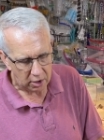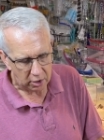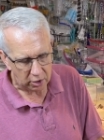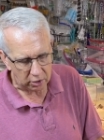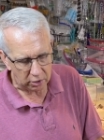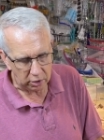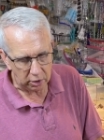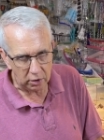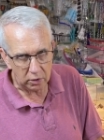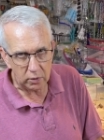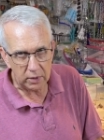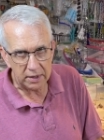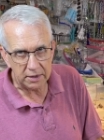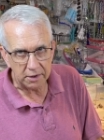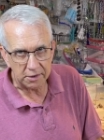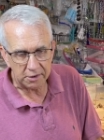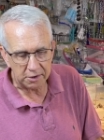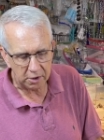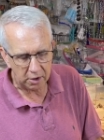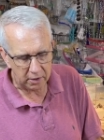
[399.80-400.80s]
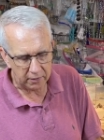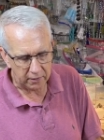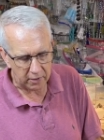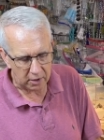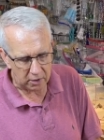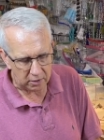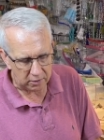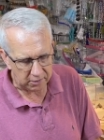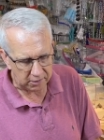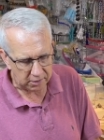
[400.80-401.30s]
glue in the
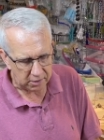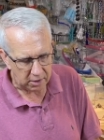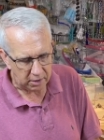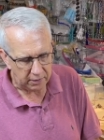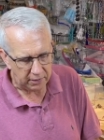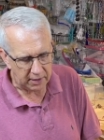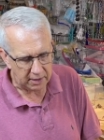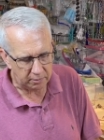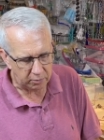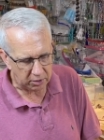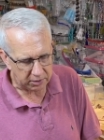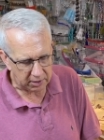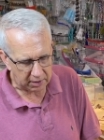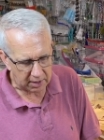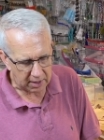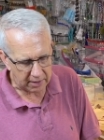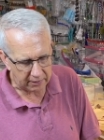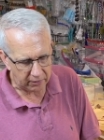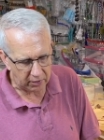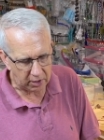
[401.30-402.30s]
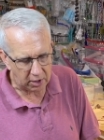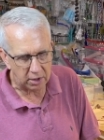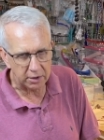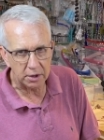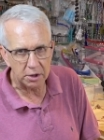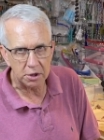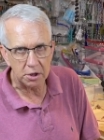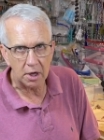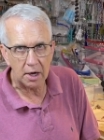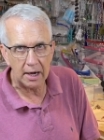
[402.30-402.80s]
servos, then put the covering on
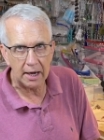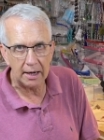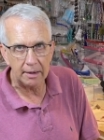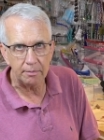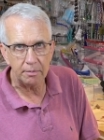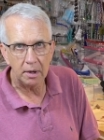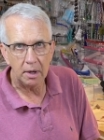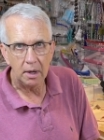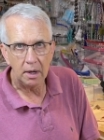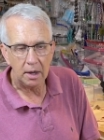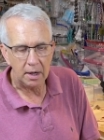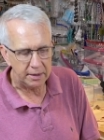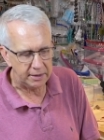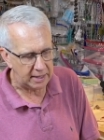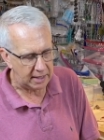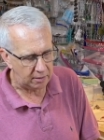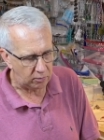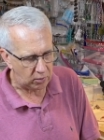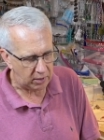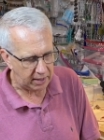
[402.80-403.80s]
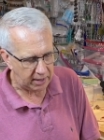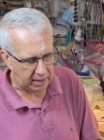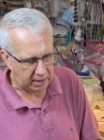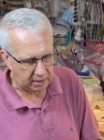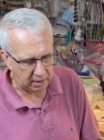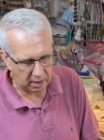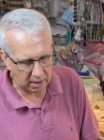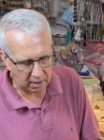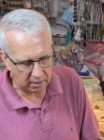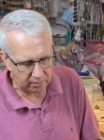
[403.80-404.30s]
the top, and that
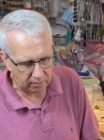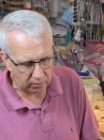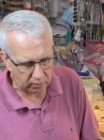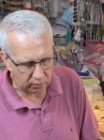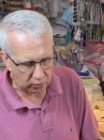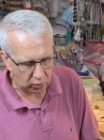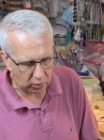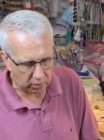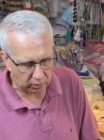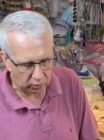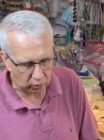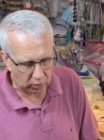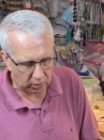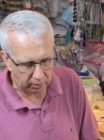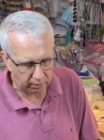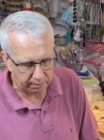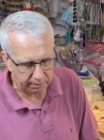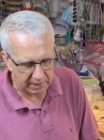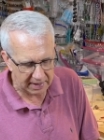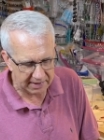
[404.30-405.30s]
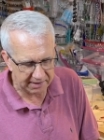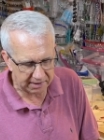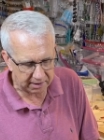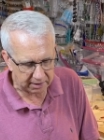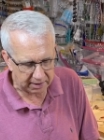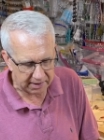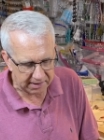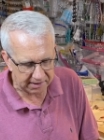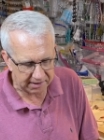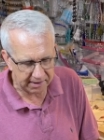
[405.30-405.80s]
way um, we'll, we'll
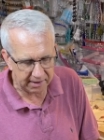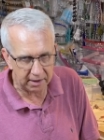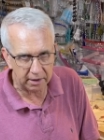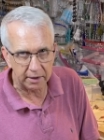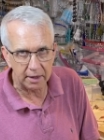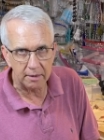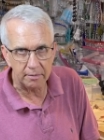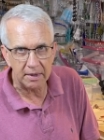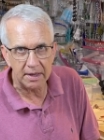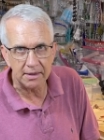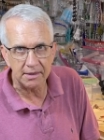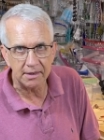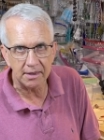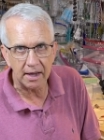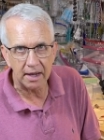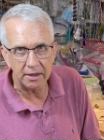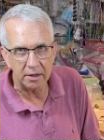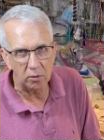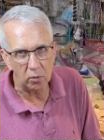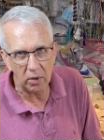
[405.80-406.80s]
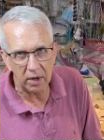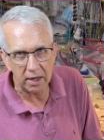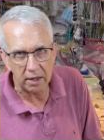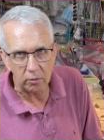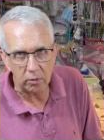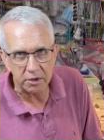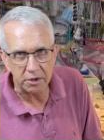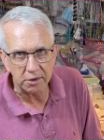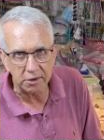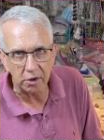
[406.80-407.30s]
basically seal them inside the wing,
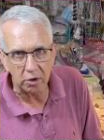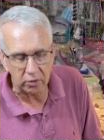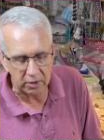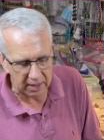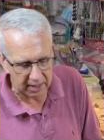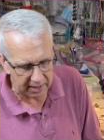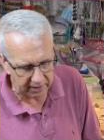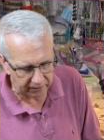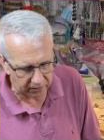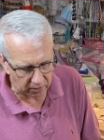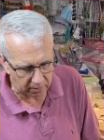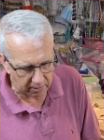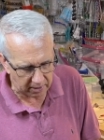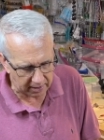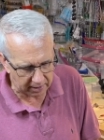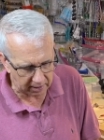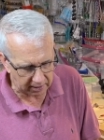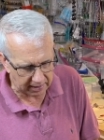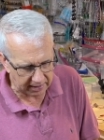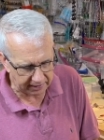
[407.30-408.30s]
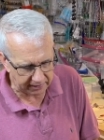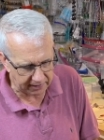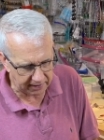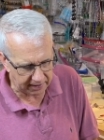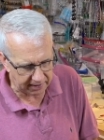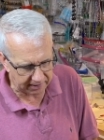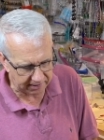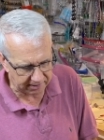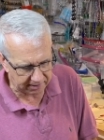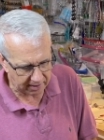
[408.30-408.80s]
which is okay for a model like
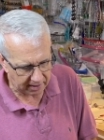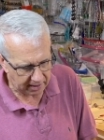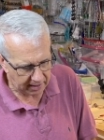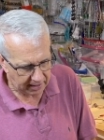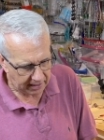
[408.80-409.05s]
this.